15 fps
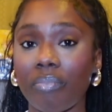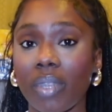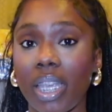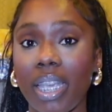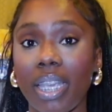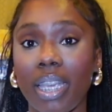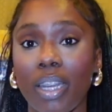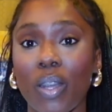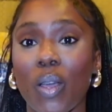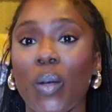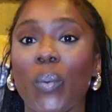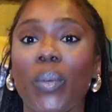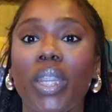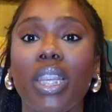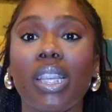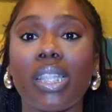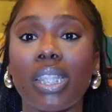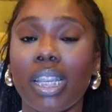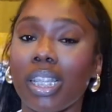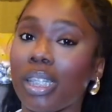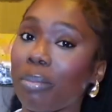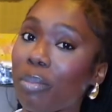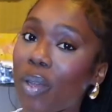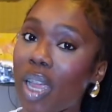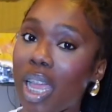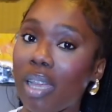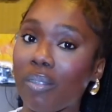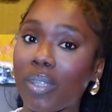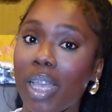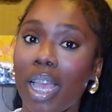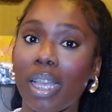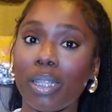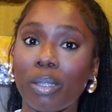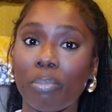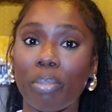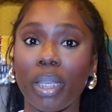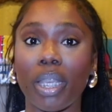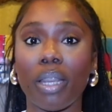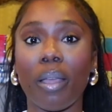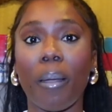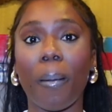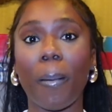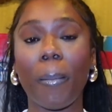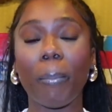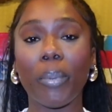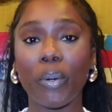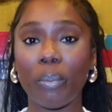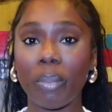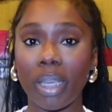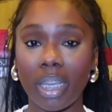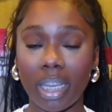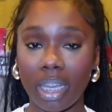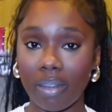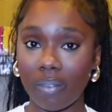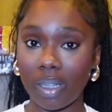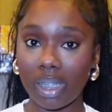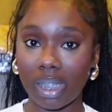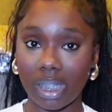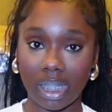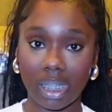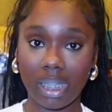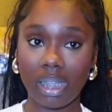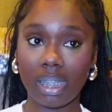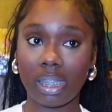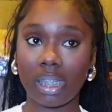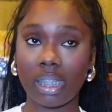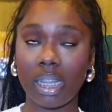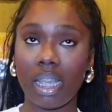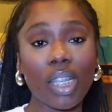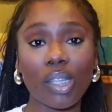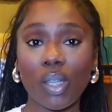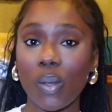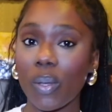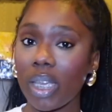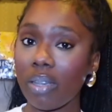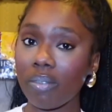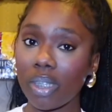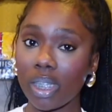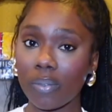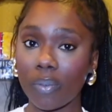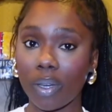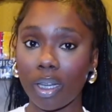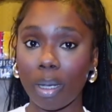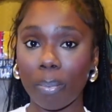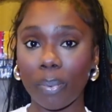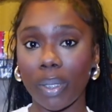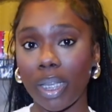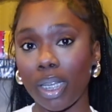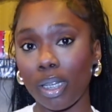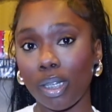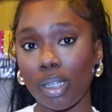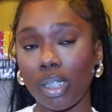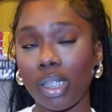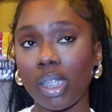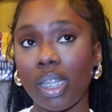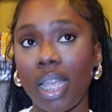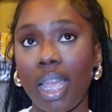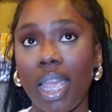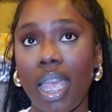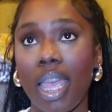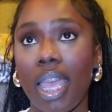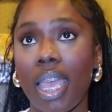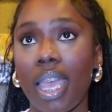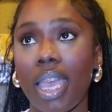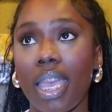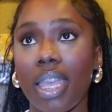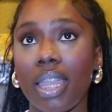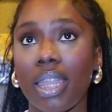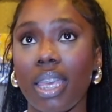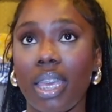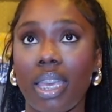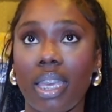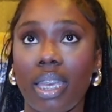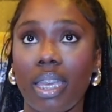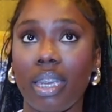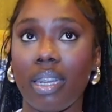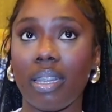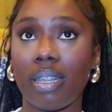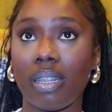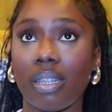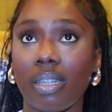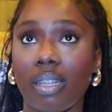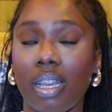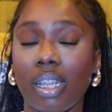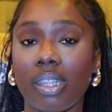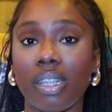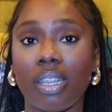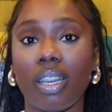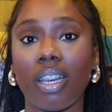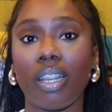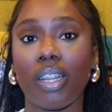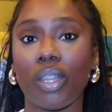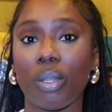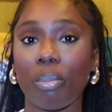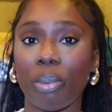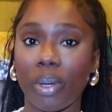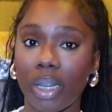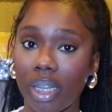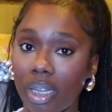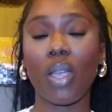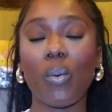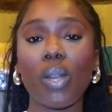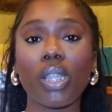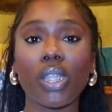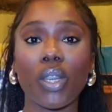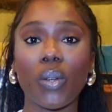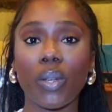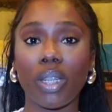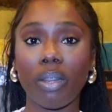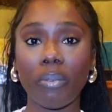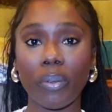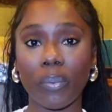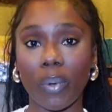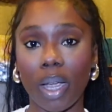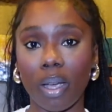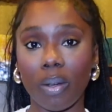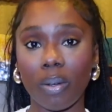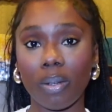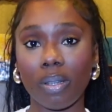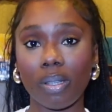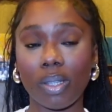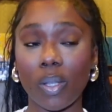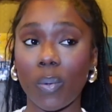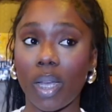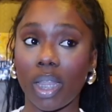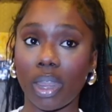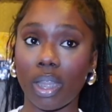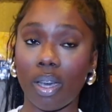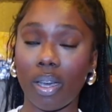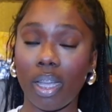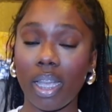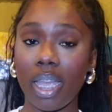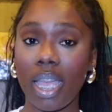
And Oneah's Custom Crafts has been booming ever since. Sold canvases for a couple years, and then I took another break. I wanted to go a different route, so I thought,